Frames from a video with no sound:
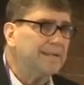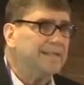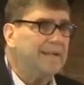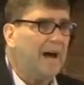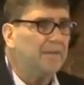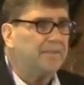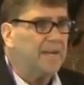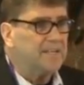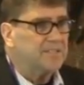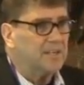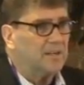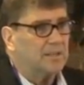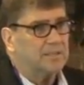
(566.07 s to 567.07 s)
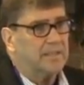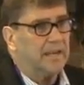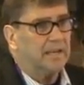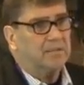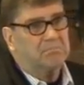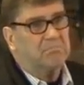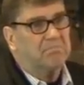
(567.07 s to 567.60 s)
Nowadays, they only
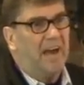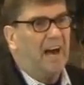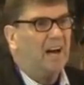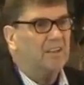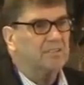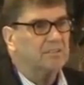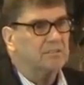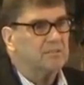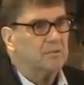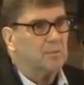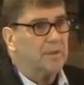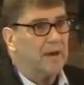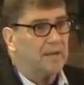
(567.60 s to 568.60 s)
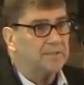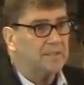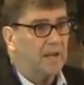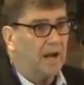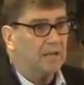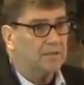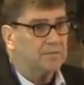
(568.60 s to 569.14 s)
take one thousand dollars, two thousand
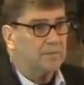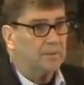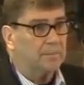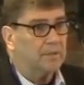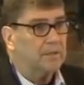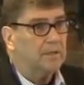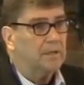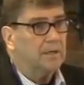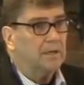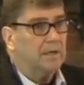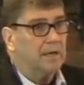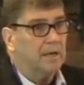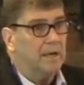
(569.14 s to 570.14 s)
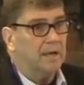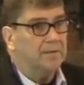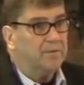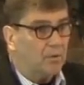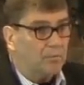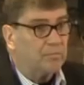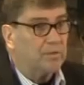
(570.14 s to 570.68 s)
dollars from you and
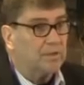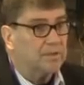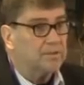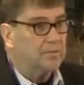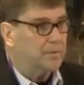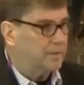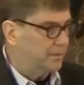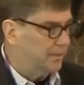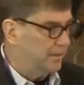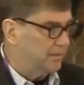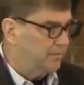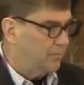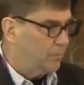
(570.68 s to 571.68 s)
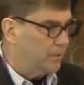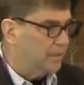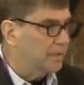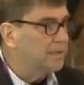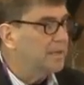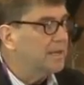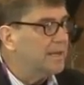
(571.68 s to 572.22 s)
don't really do anything for
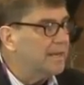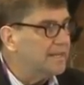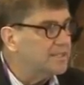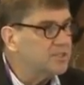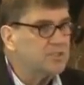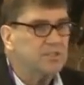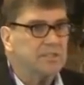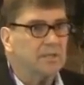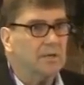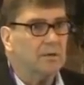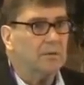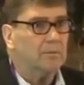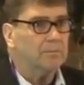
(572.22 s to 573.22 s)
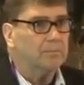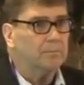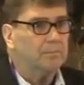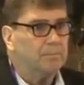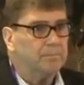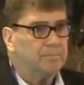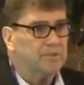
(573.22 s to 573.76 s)
you. It's still
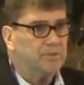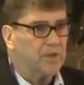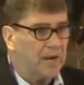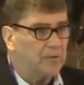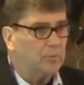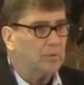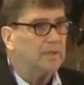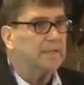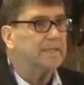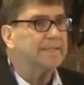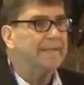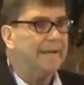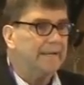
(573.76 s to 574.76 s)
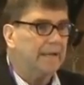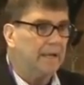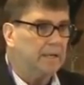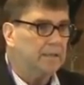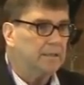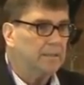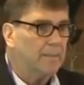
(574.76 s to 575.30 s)
generally a dead
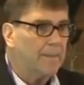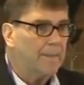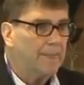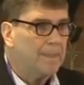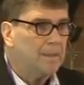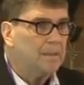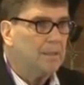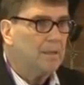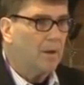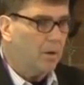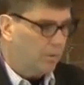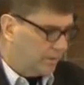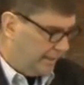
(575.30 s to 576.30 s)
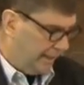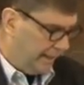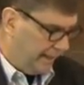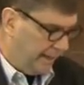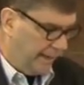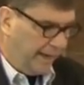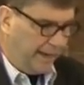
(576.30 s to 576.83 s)
end,
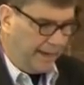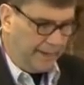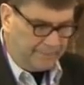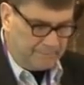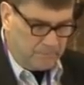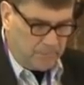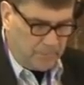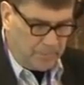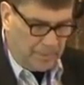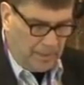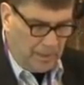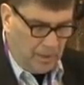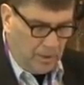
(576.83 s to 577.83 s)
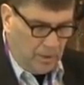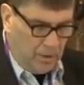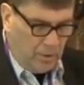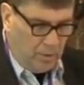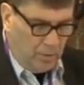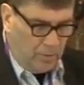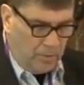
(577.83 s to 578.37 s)
okay? And
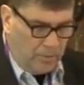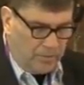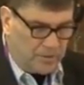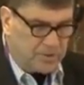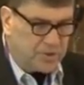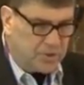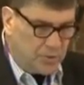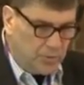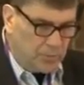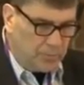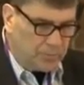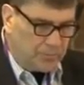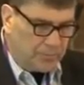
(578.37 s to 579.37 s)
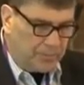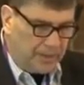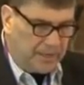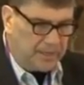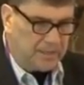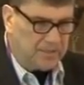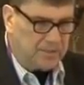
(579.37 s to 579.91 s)
there's two
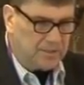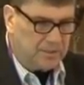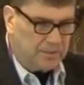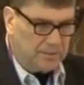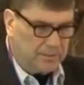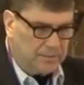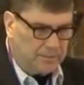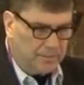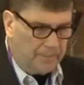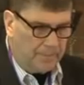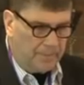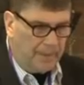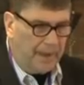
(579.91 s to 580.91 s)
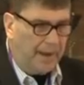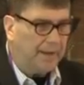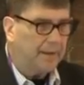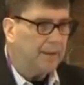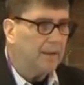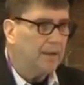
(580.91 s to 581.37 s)
things that